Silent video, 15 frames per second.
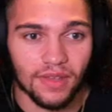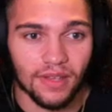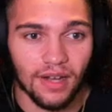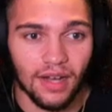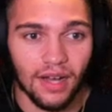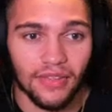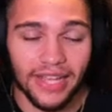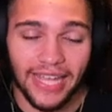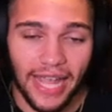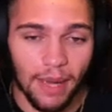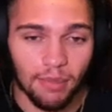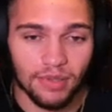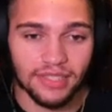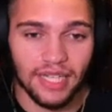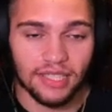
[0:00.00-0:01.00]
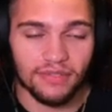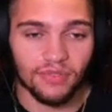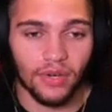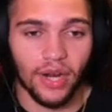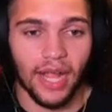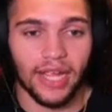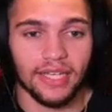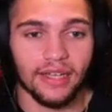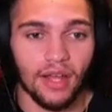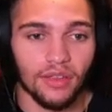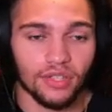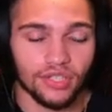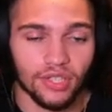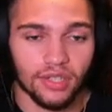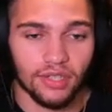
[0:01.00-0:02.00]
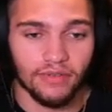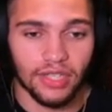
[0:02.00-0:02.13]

They can protect for another turn of